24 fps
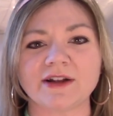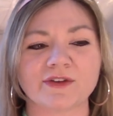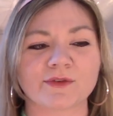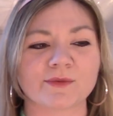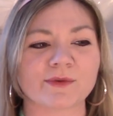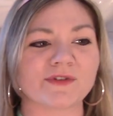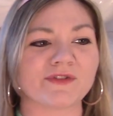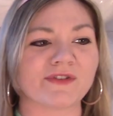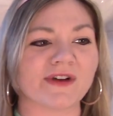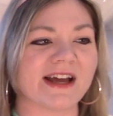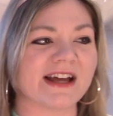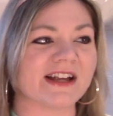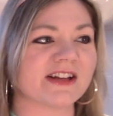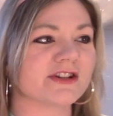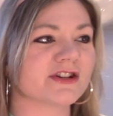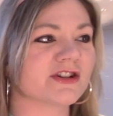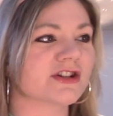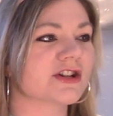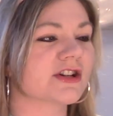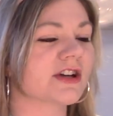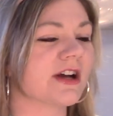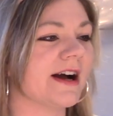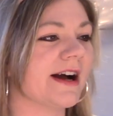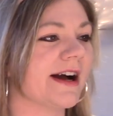
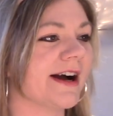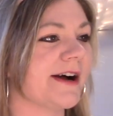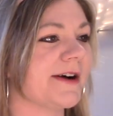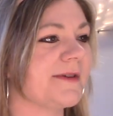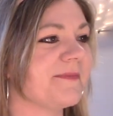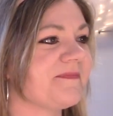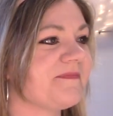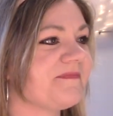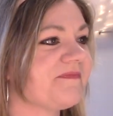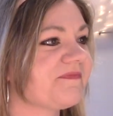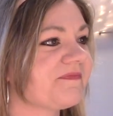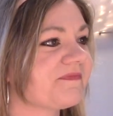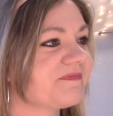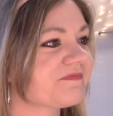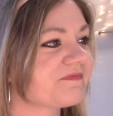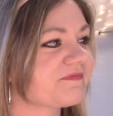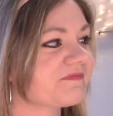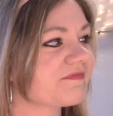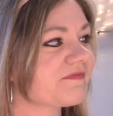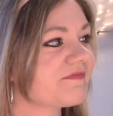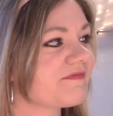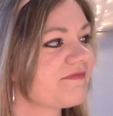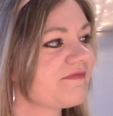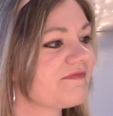revenge.
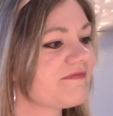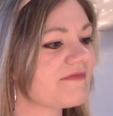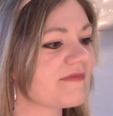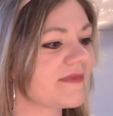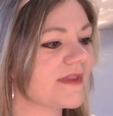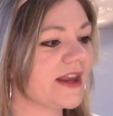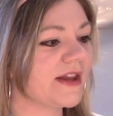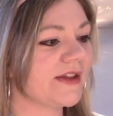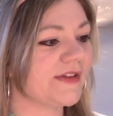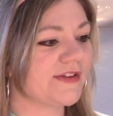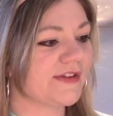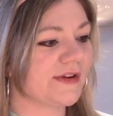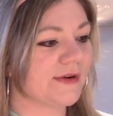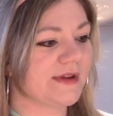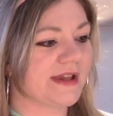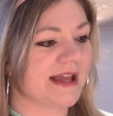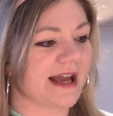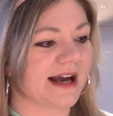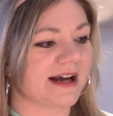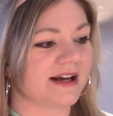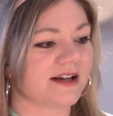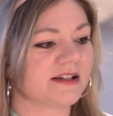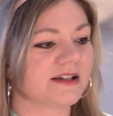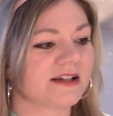So
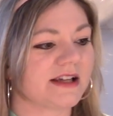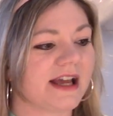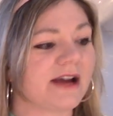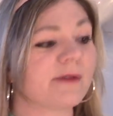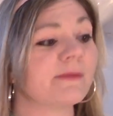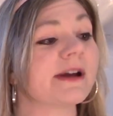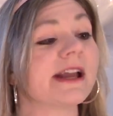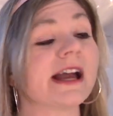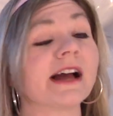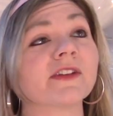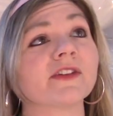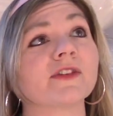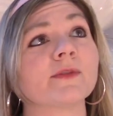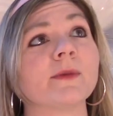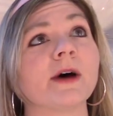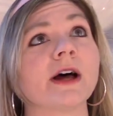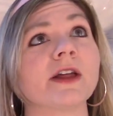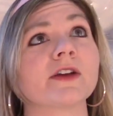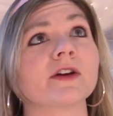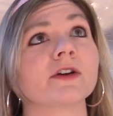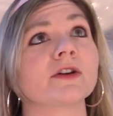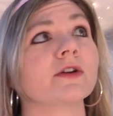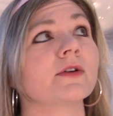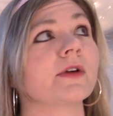yeah, and we got some
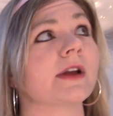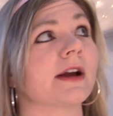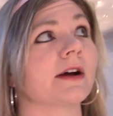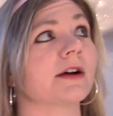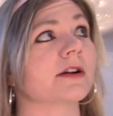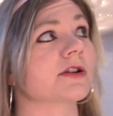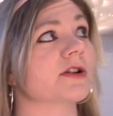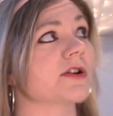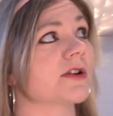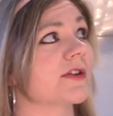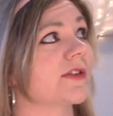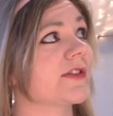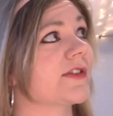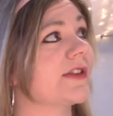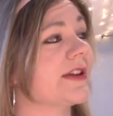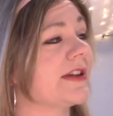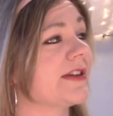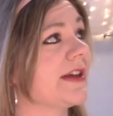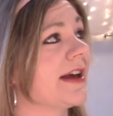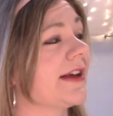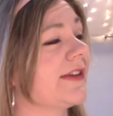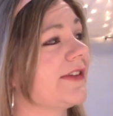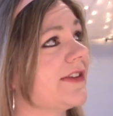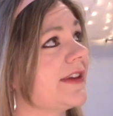other new characters
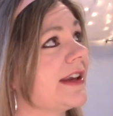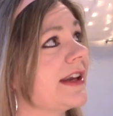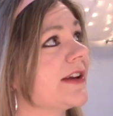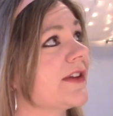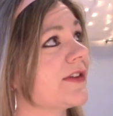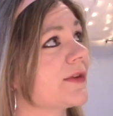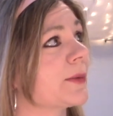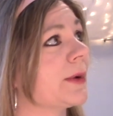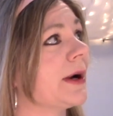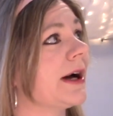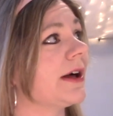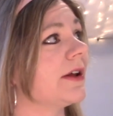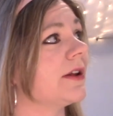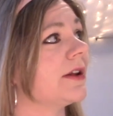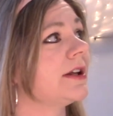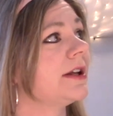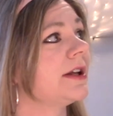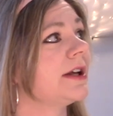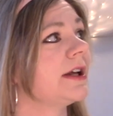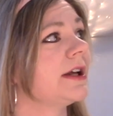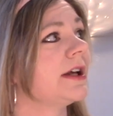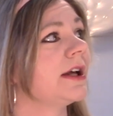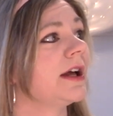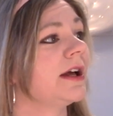in that scene as well,
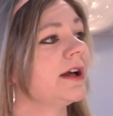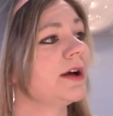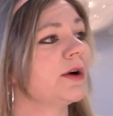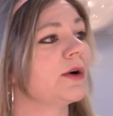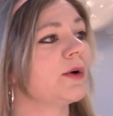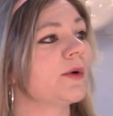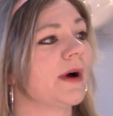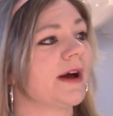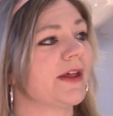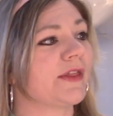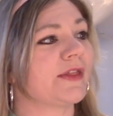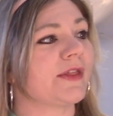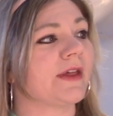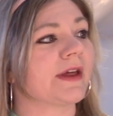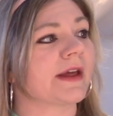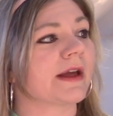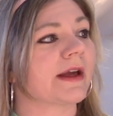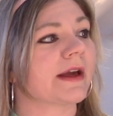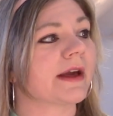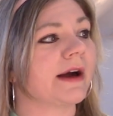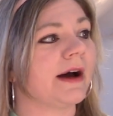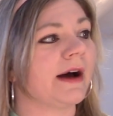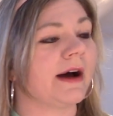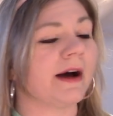who I
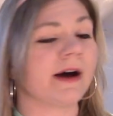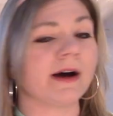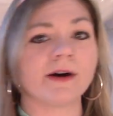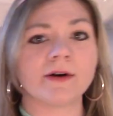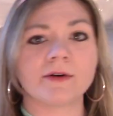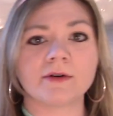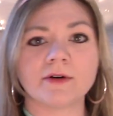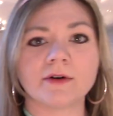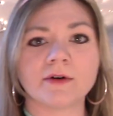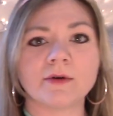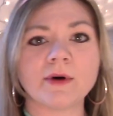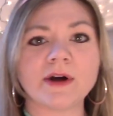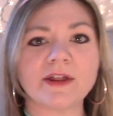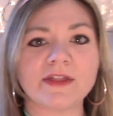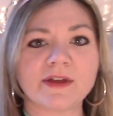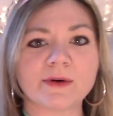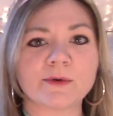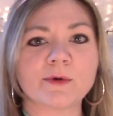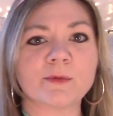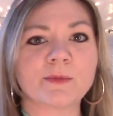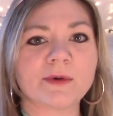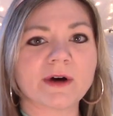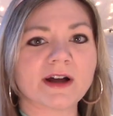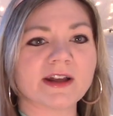think
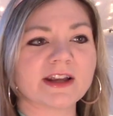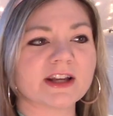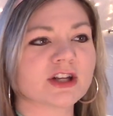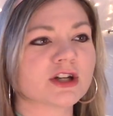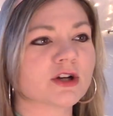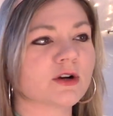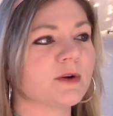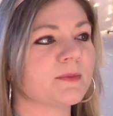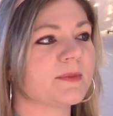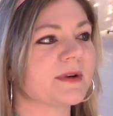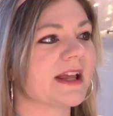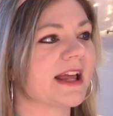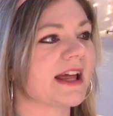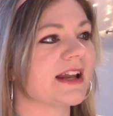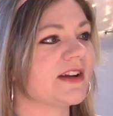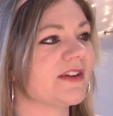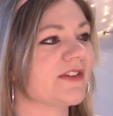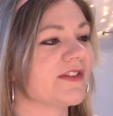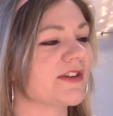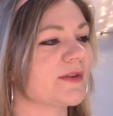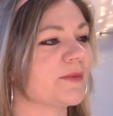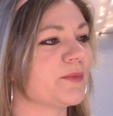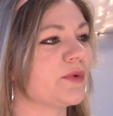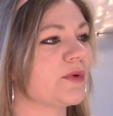will probably show up again
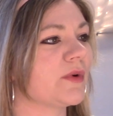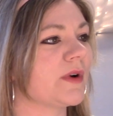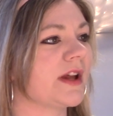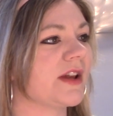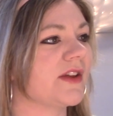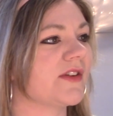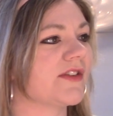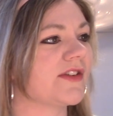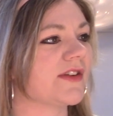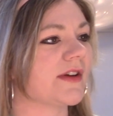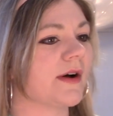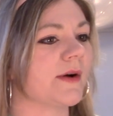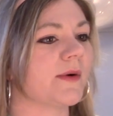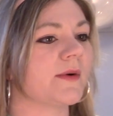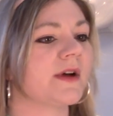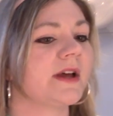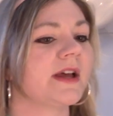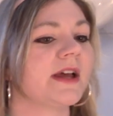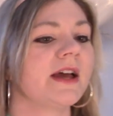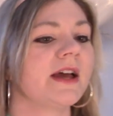at some point. So,